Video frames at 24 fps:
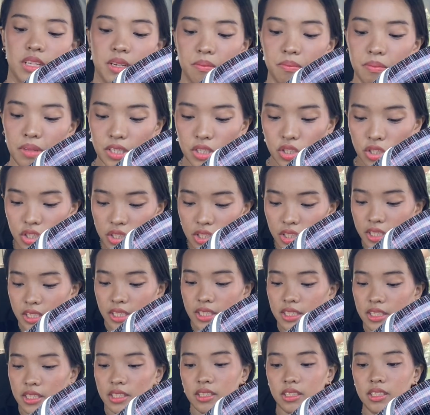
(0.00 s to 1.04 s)
make sure
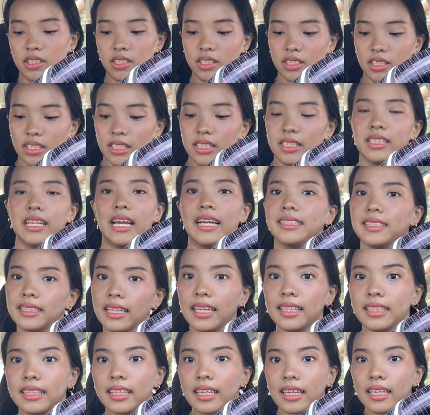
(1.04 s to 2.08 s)
it's nice
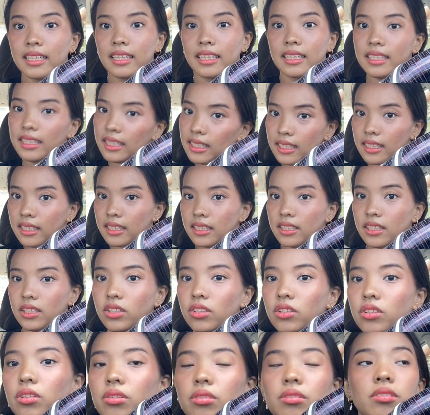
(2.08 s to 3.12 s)
and clean,
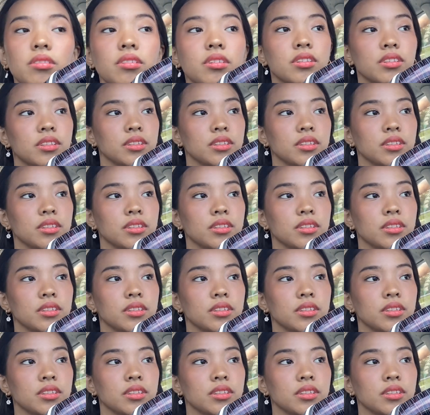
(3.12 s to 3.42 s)
you know.